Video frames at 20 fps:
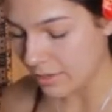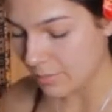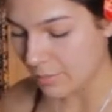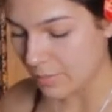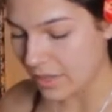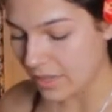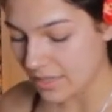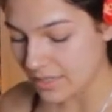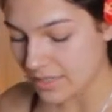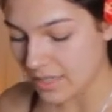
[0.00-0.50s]

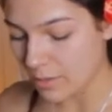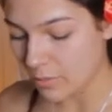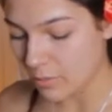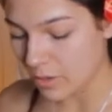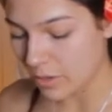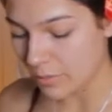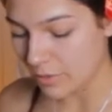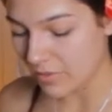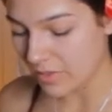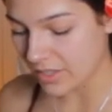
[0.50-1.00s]
because they
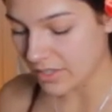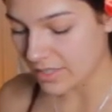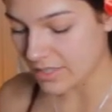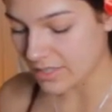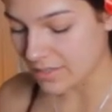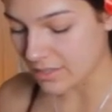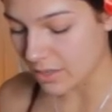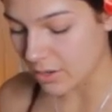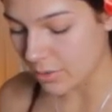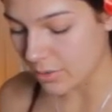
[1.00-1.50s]
were moving
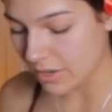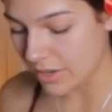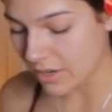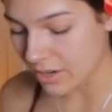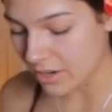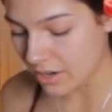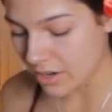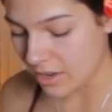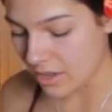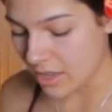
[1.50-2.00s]
slow
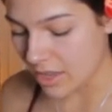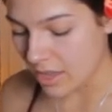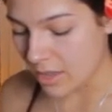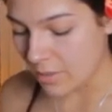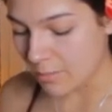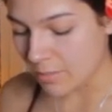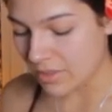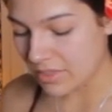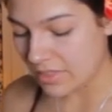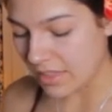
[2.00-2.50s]
here,
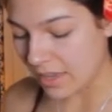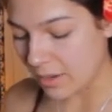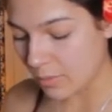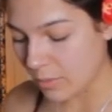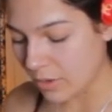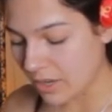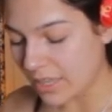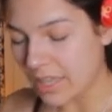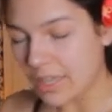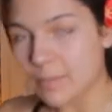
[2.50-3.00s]
but they
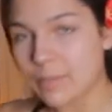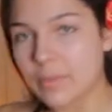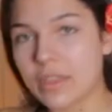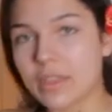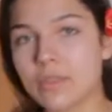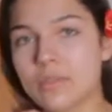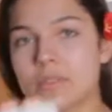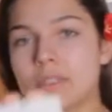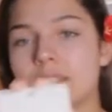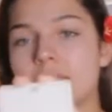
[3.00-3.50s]
were keeping
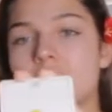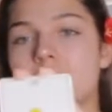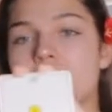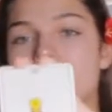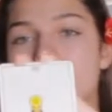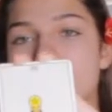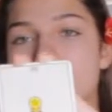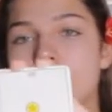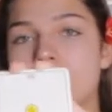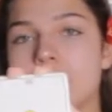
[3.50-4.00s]
you
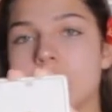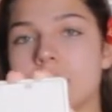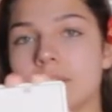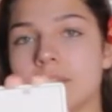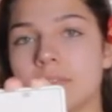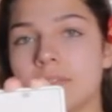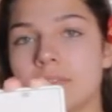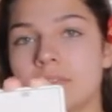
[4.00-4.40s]
stuck, Libra.